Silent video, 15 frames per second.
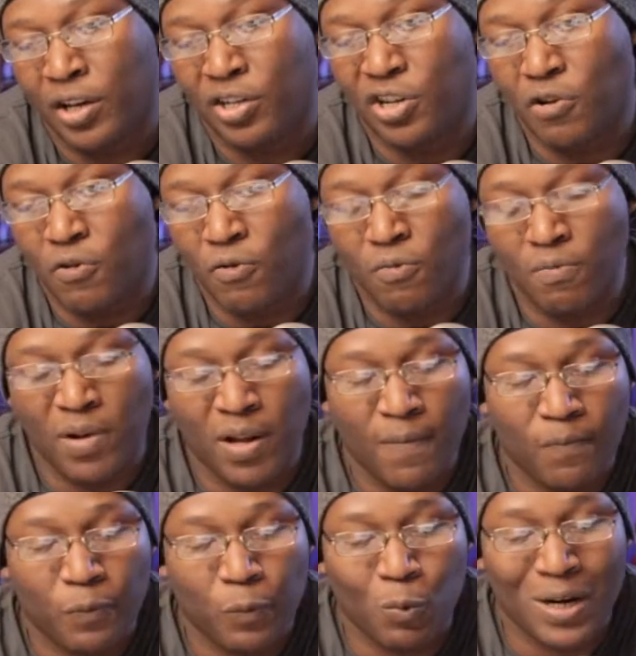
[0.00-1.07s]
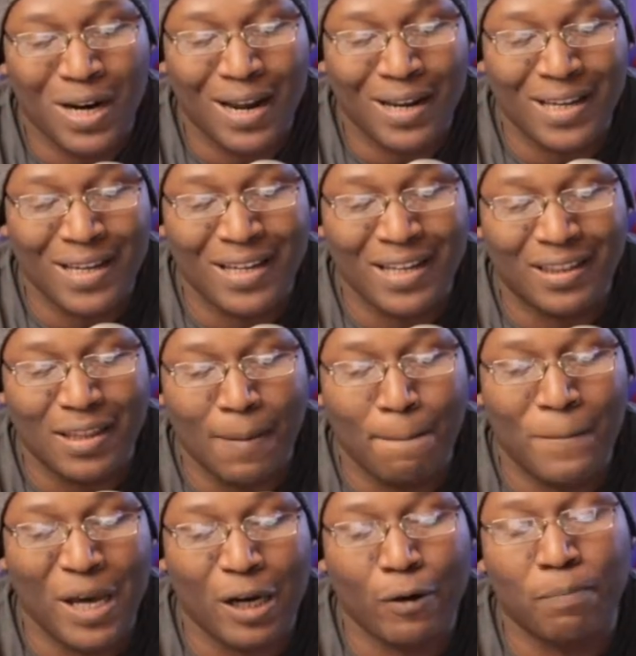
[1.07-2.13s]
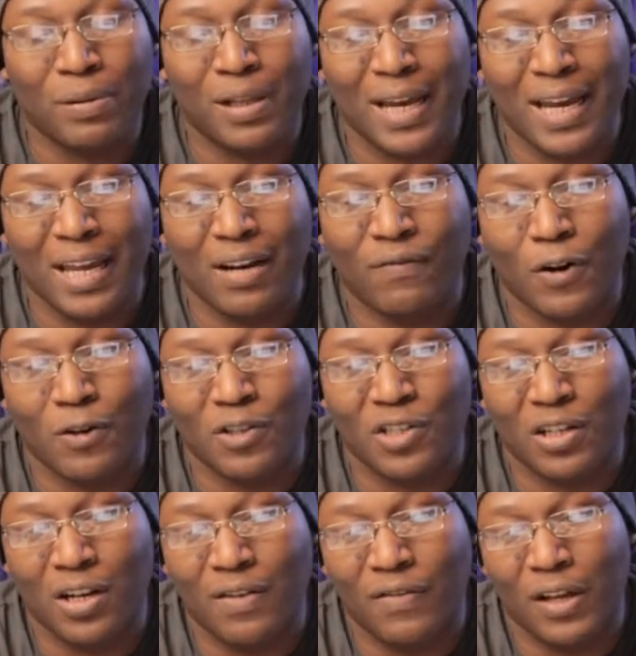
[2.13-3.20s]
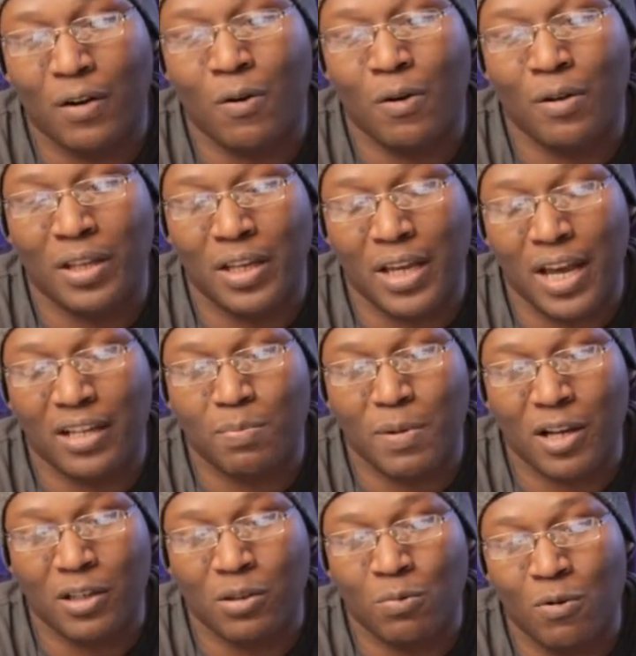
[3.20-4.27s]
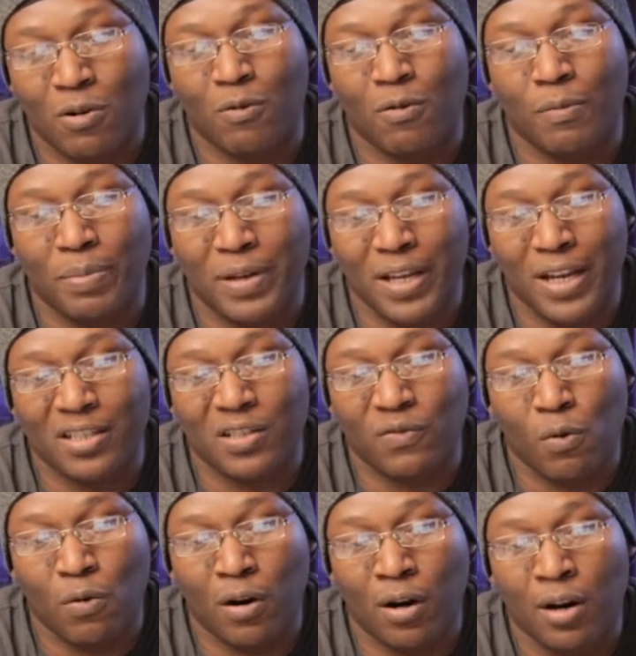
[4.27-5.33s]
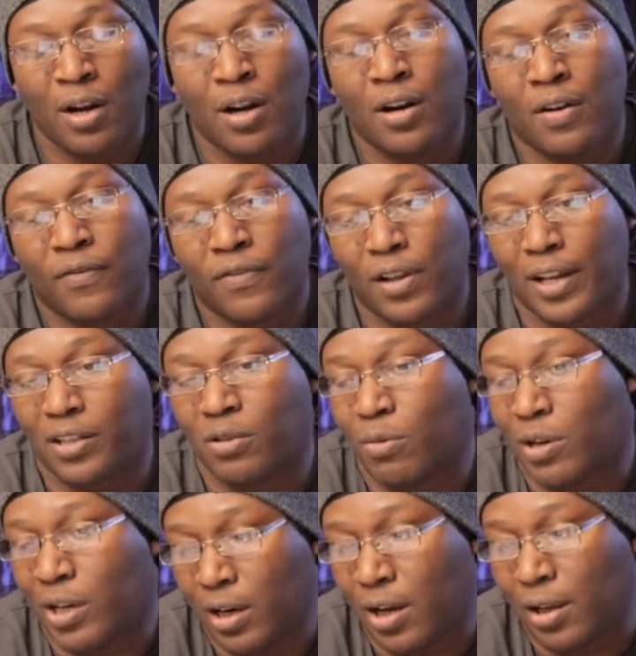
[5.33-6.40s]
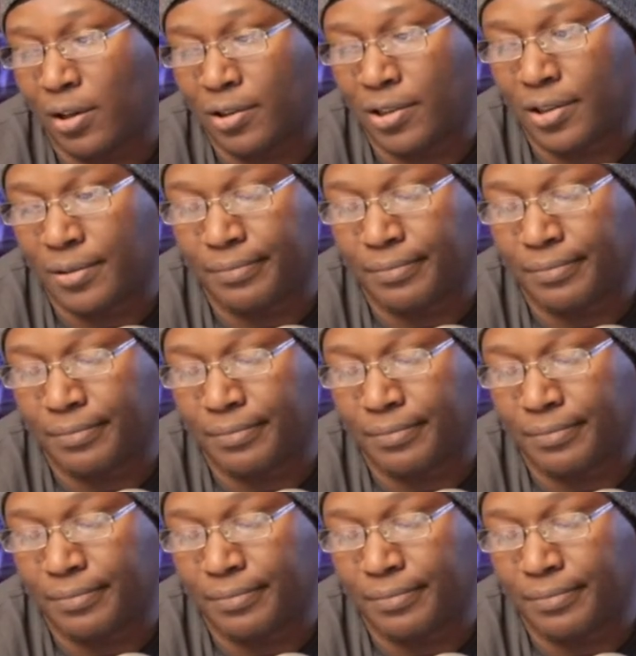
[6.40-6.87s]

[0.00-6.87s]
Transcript: doom when i can get the better plane version of it on the xbox one or ps4 for like $20